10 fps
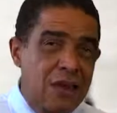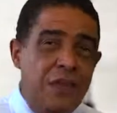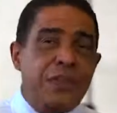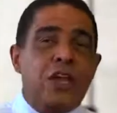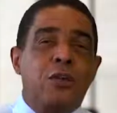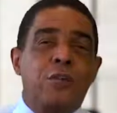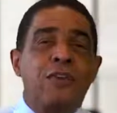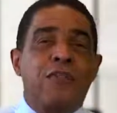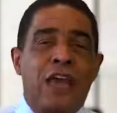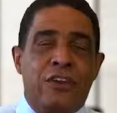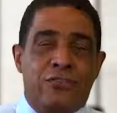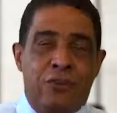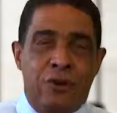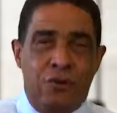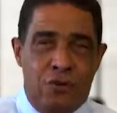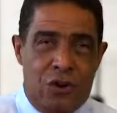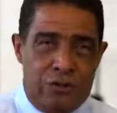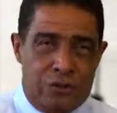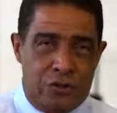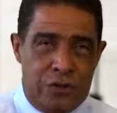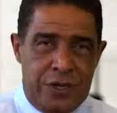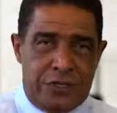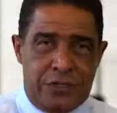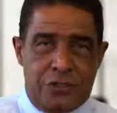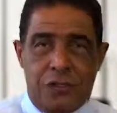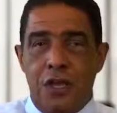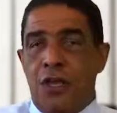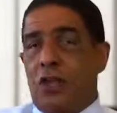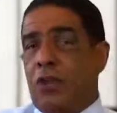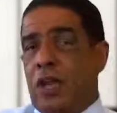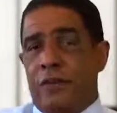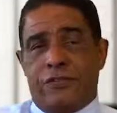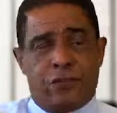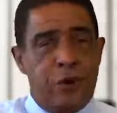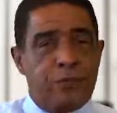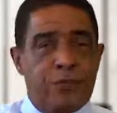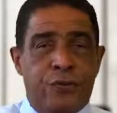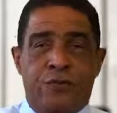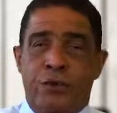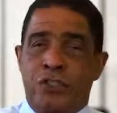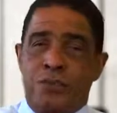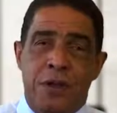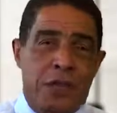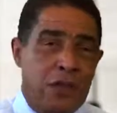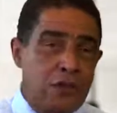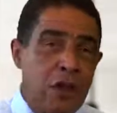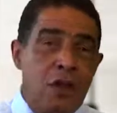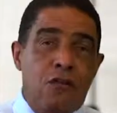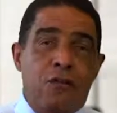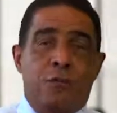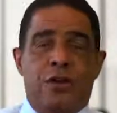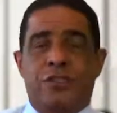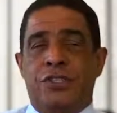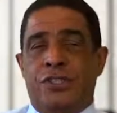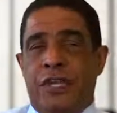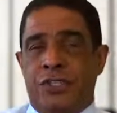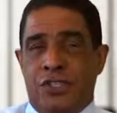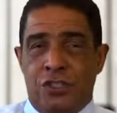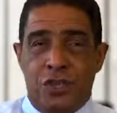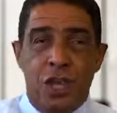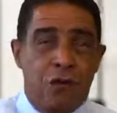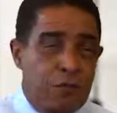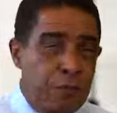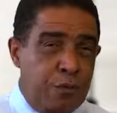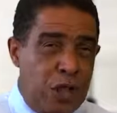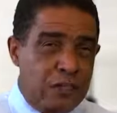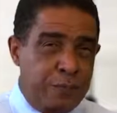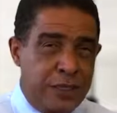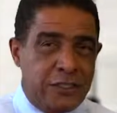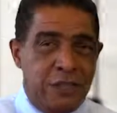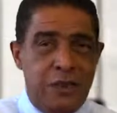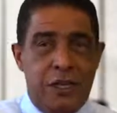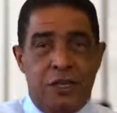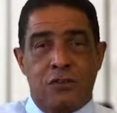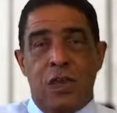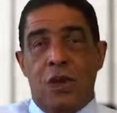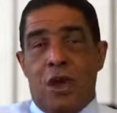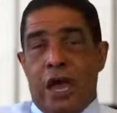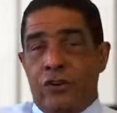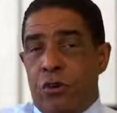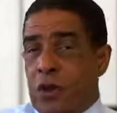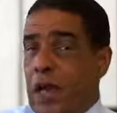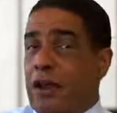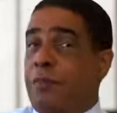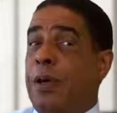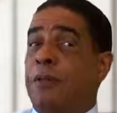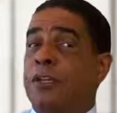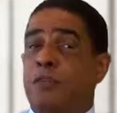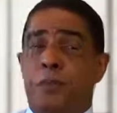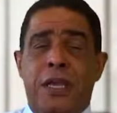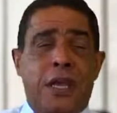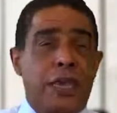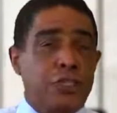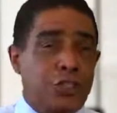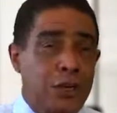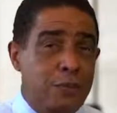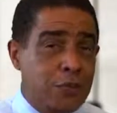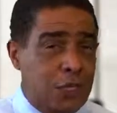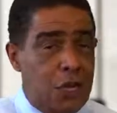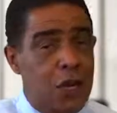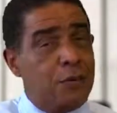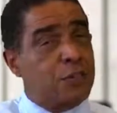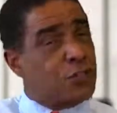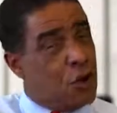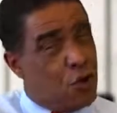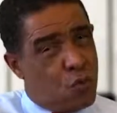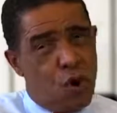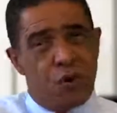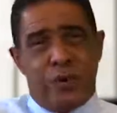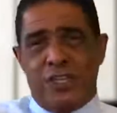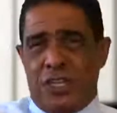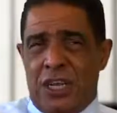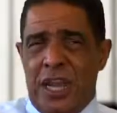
Nothing could be faster and you're off to the races. You'll have scripts for first meetings, for presentations, for prospecting meetings. I do a lot of public speaking at Chambers of Commerce, Rotaries, and